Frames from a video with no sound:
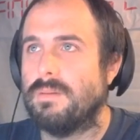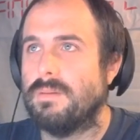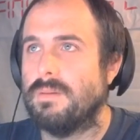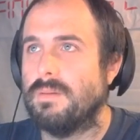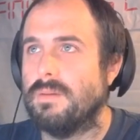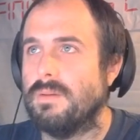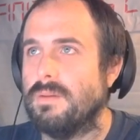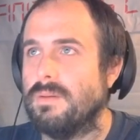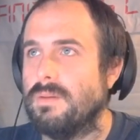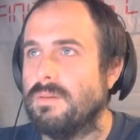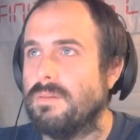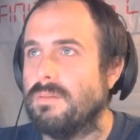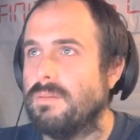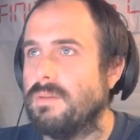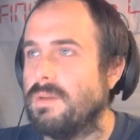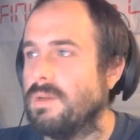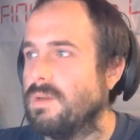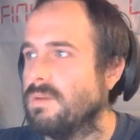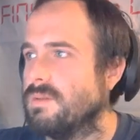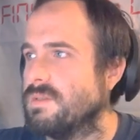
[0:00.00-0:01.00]
Oh,
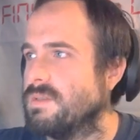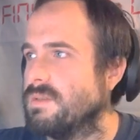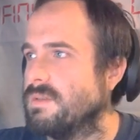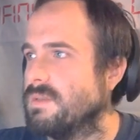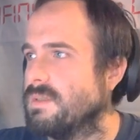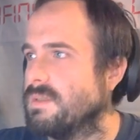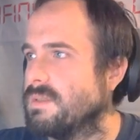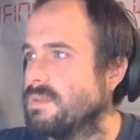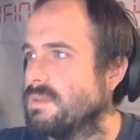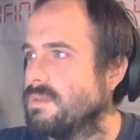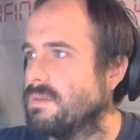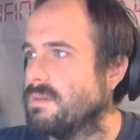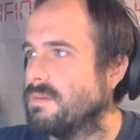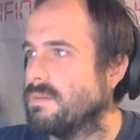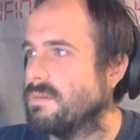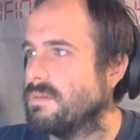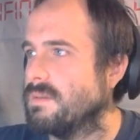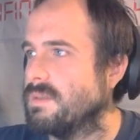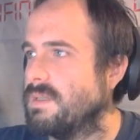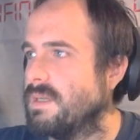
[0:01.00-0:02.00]
you can always do this.
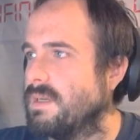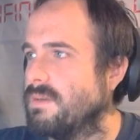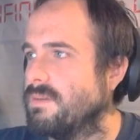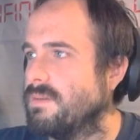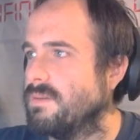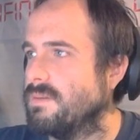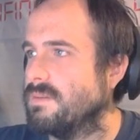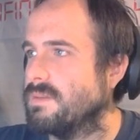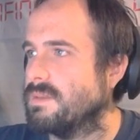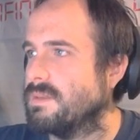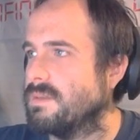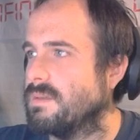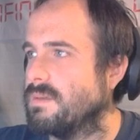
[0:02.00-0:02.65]
Downloads.